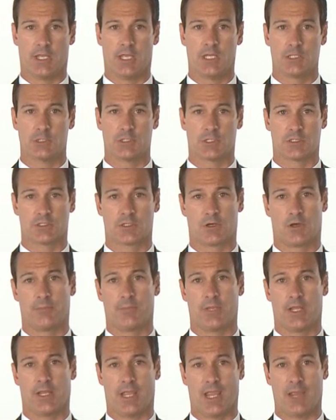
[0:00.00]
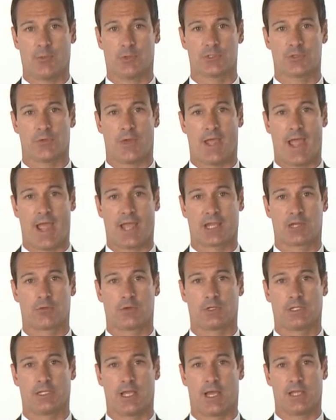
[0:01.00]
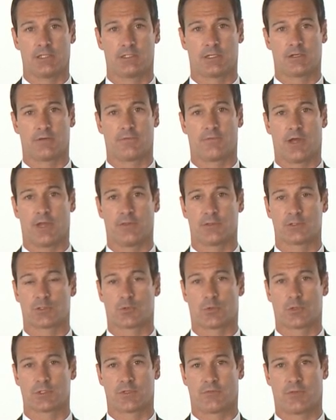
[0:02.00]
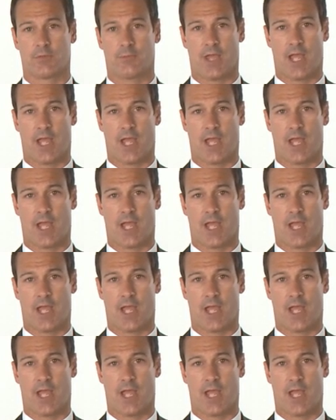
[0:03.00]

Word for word: hinges on being able to accurately identify the source of the